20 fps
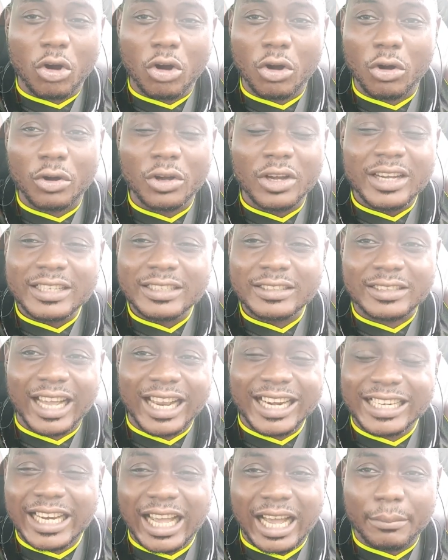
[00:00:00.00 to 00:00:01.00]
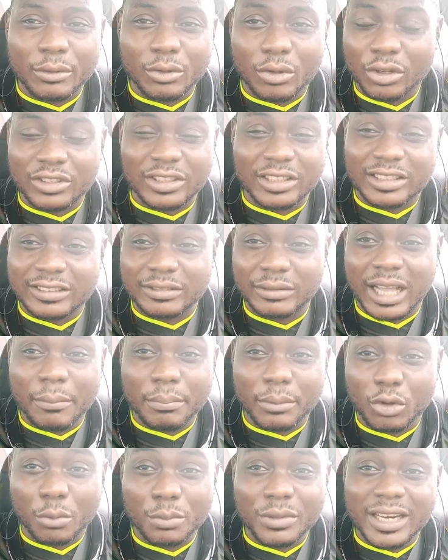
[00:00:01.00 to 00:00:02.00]
or scandal, because it is now
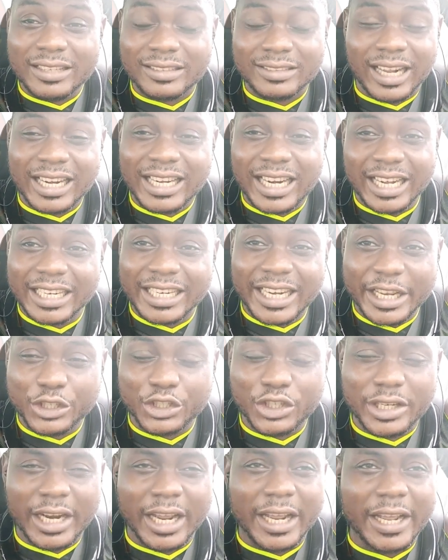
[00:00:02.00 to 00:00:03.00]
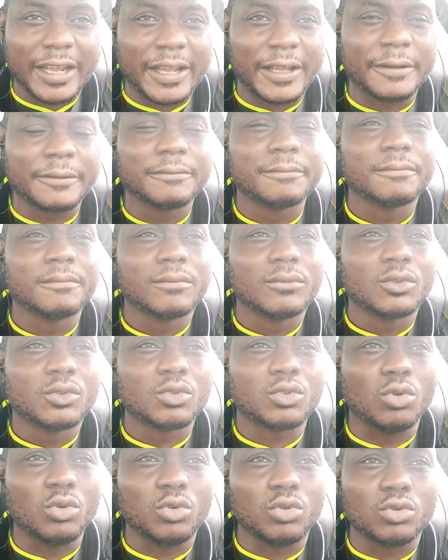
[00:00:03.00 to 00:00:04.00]
becoming a scandal in Nigeria,
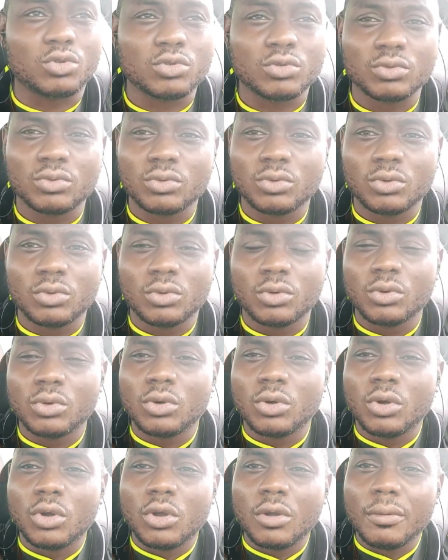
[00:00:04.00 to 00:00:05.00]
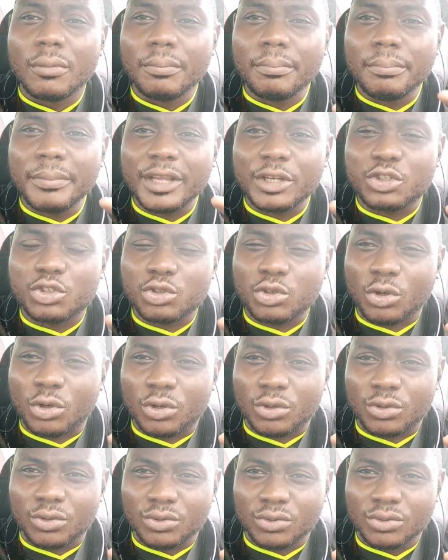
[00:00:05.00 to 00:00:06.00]
good, make
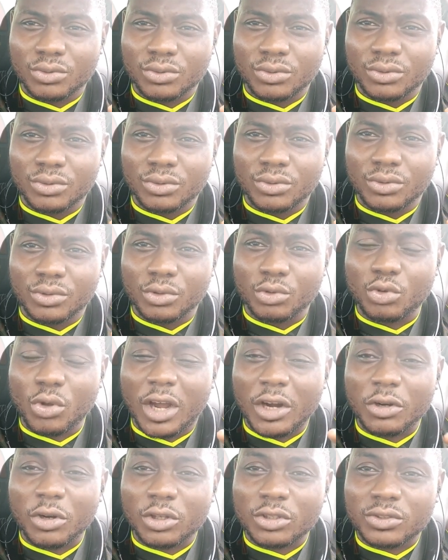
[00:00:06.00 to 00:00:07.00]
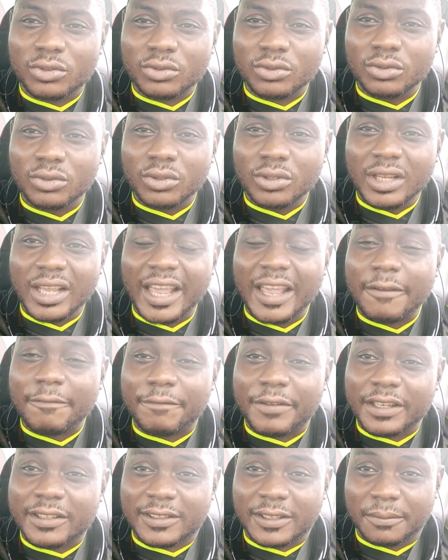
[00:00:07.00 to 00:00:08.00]
sure you are not a
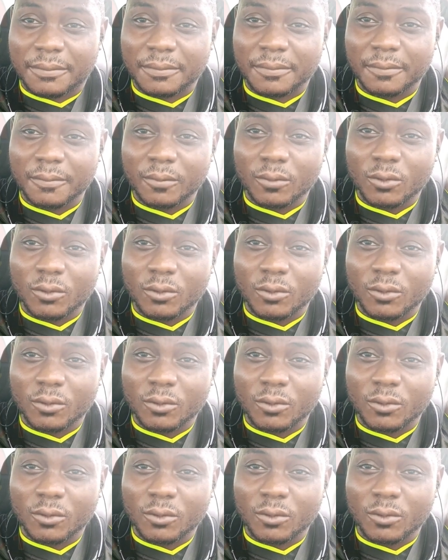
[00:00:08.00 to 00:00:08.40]
victim